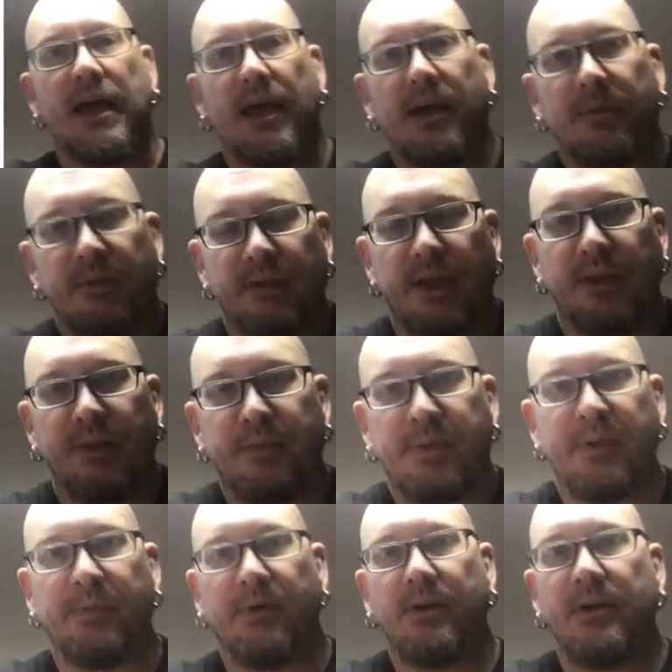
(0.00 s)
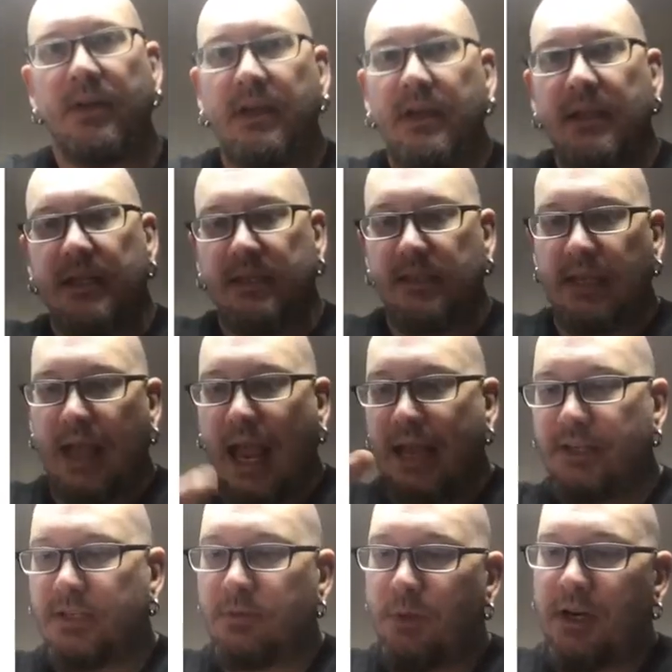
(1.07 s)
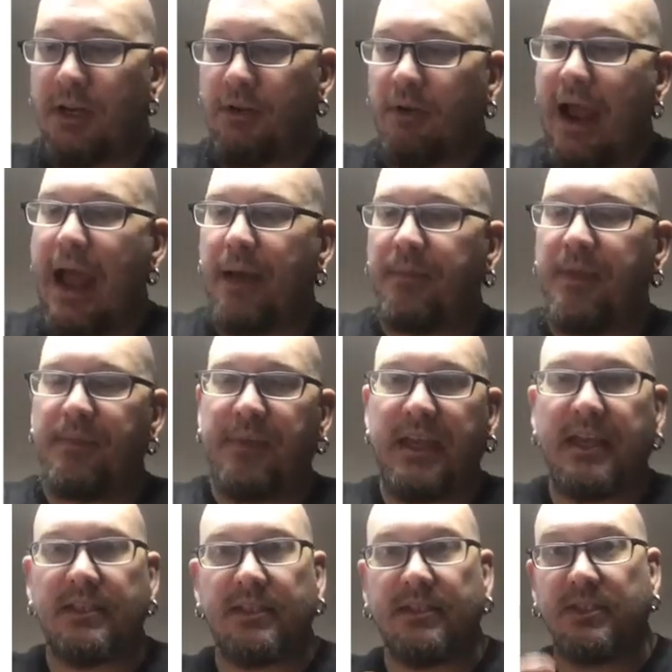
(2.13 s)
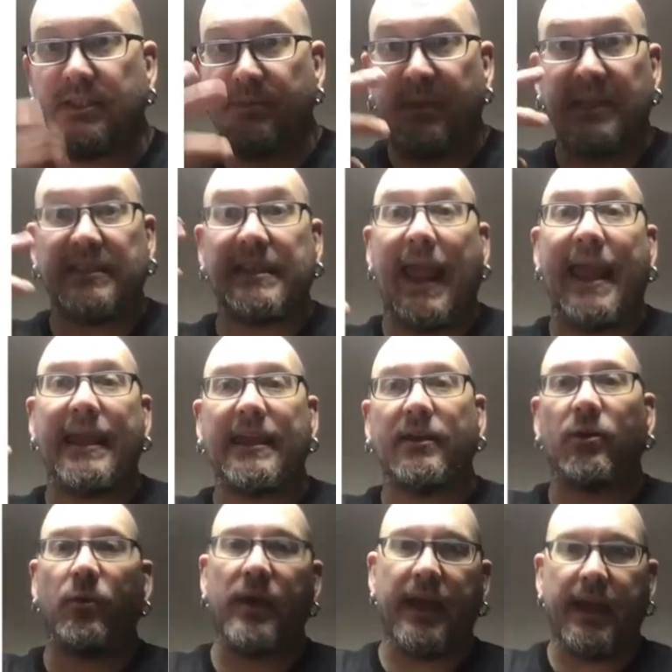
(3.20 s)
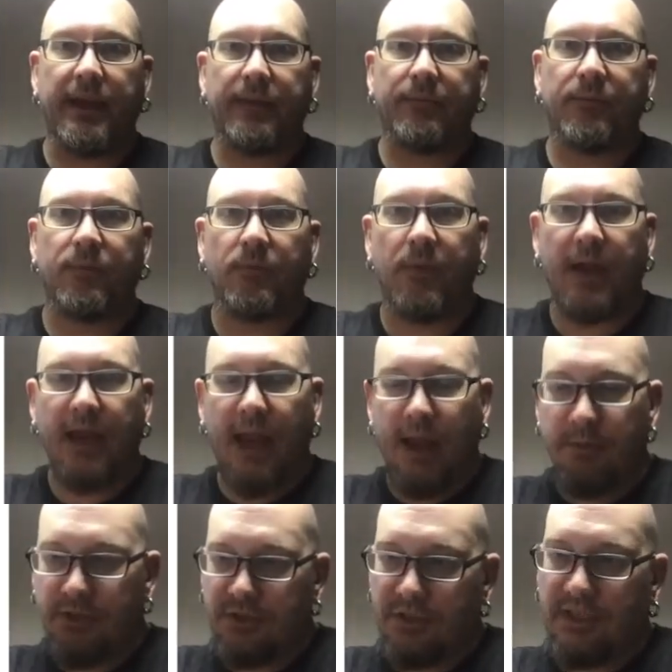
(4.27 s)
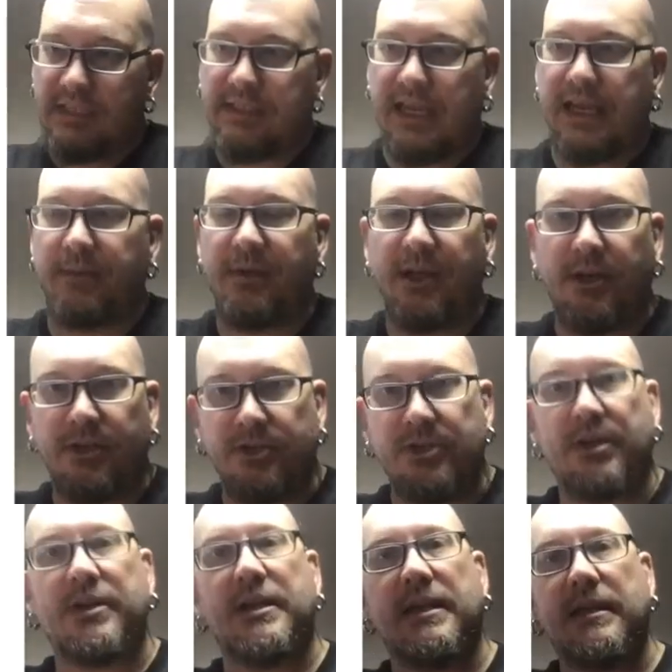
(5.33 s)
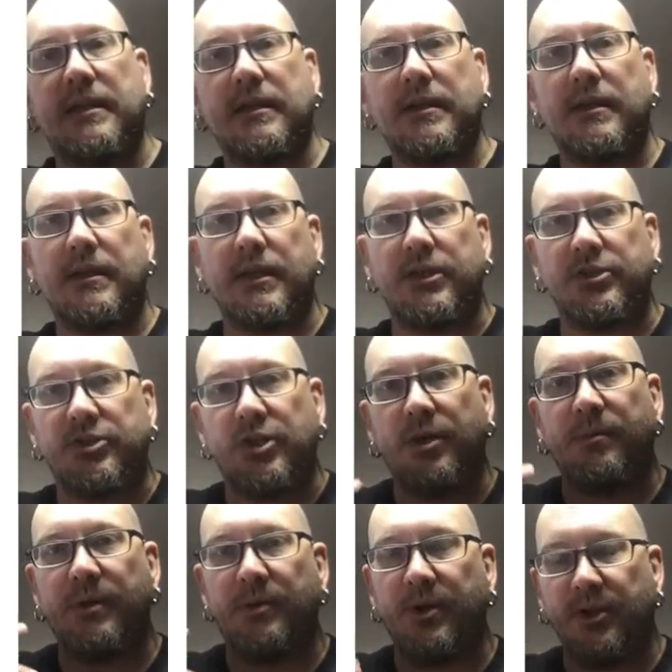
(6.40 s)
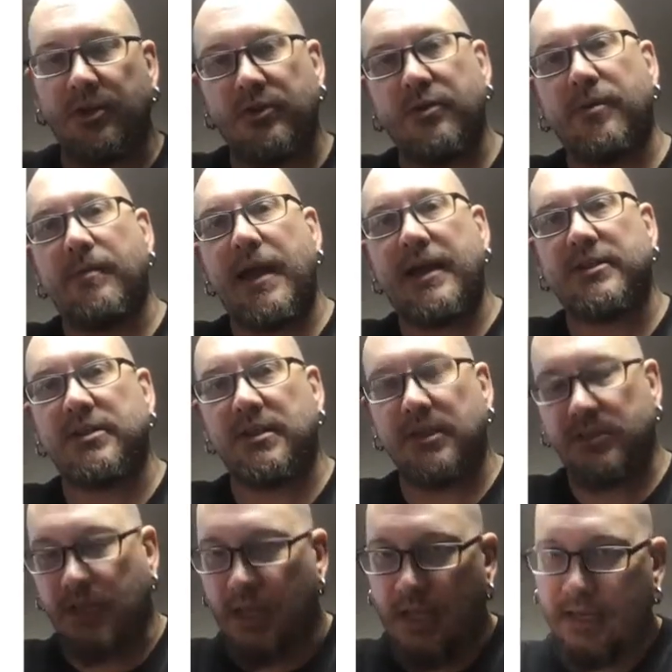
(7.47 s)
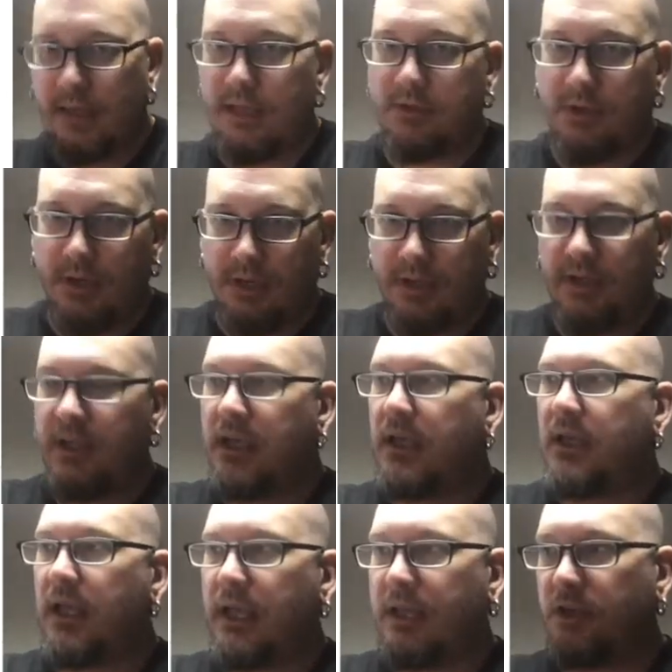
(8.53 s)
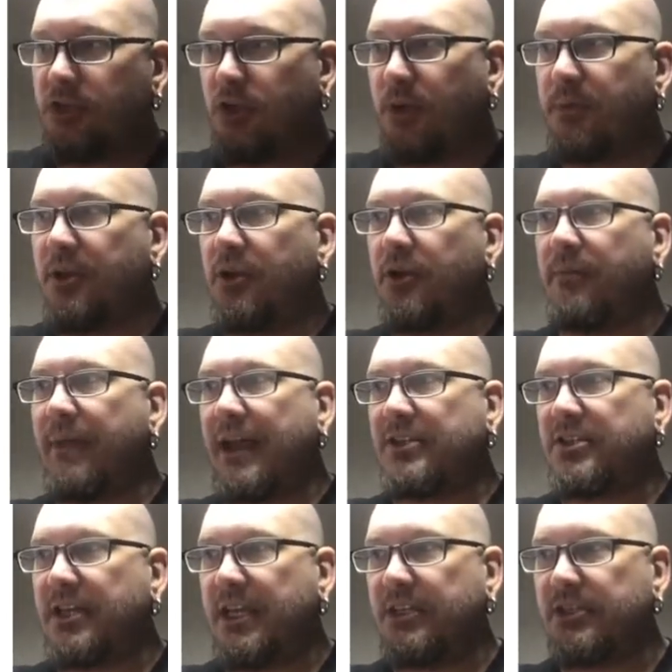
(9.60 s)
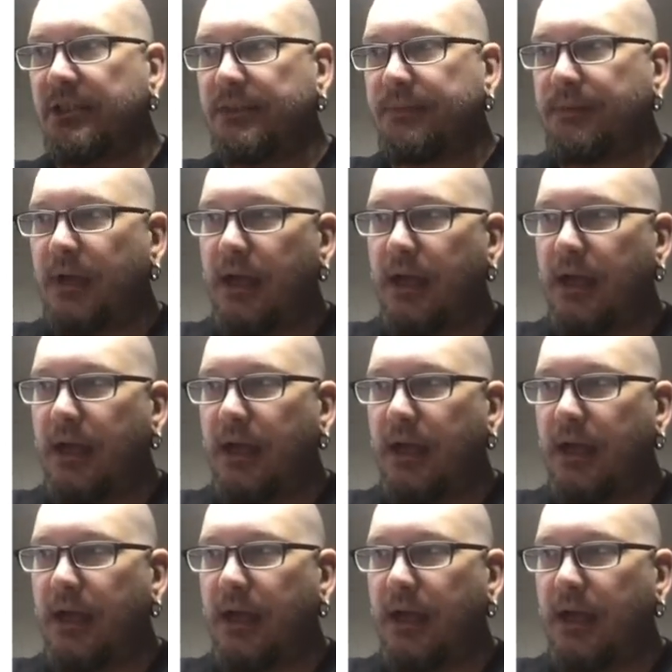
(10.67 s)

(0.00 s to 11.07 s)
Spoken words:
with other people, is like, I just want to grab the piece and just be taken away, right? I want you to take me on a journey and show me what you imagine. Like, let's go on to, like, show me your imagination.